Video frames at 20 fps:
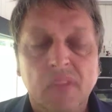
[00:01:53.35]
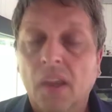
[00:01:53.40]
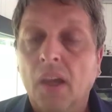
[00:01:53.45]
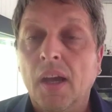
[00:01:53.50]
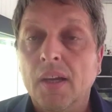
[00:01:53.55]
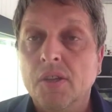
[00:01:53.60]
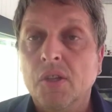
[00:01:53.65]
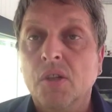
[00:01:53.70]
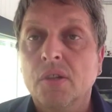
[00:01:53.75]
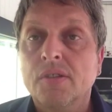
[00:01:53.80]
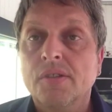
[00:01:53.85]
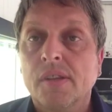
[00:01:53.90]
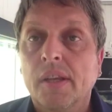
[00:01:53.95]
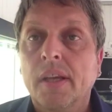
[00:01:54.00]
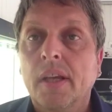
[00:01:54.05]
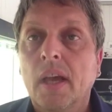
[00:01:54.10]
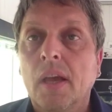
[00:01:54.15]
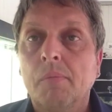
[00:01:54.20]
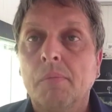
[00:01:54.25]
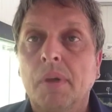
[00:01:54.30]
as good as they
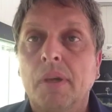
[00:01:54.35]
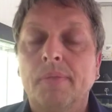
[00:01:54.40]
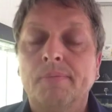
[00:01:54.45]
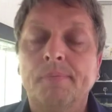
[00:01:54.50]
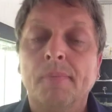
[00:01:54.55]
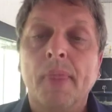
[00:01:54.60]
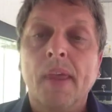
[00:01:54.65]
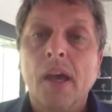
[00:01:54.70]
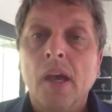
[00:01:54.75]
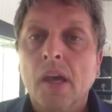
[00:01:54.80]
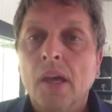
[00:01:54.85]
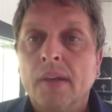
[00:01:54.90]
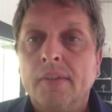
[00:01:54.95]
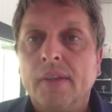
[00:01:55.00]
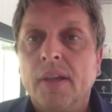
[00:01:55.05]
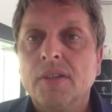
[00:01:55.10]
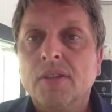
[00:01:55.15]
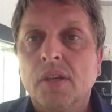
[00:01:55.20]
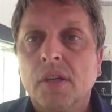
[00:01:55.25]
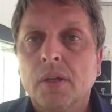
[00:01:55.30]
can be.
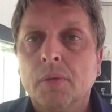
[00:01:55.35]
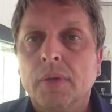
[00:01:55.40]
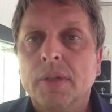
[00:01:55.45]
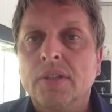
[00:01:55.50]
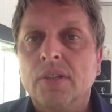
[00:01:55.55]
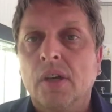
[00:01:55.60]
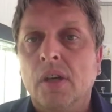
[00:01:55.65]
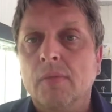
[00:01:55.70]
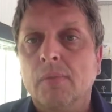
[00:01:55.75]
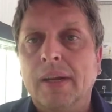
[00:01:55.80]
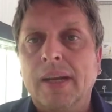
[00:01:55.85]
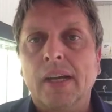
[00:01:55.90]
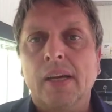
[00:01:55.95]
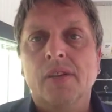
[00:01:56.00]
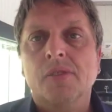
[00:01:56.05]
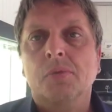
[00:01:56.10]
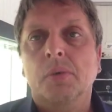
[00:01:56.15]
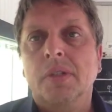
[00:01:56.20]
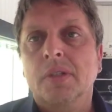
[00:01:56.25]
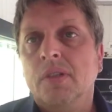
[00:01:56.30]
That's only when time
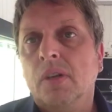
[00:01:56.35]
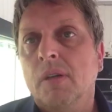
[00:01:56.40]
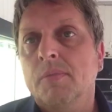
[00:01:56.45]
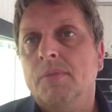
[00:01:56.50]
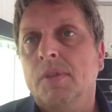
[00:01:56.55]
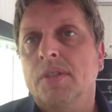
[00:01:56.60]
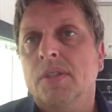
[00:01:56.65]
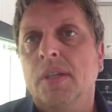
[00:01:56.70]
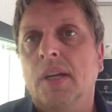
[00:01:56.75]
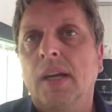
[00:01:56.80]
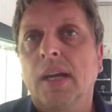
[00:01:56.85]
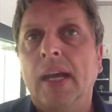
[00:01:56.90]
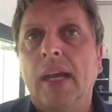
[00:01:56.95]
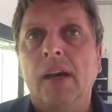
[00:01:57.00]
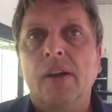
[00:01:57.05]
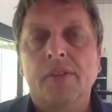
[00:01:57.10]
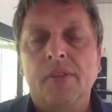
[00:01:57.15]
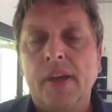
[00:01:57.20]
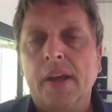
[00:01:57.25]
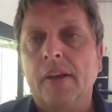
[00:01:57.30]
allows. When time doesn't
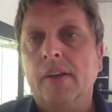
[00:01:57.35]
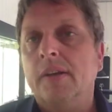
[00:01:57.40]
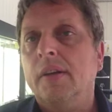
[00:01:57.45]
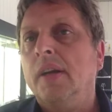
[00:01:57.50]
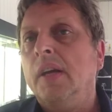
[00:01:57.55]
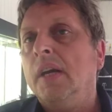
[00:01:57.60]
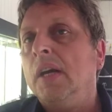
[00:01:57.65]
allow, then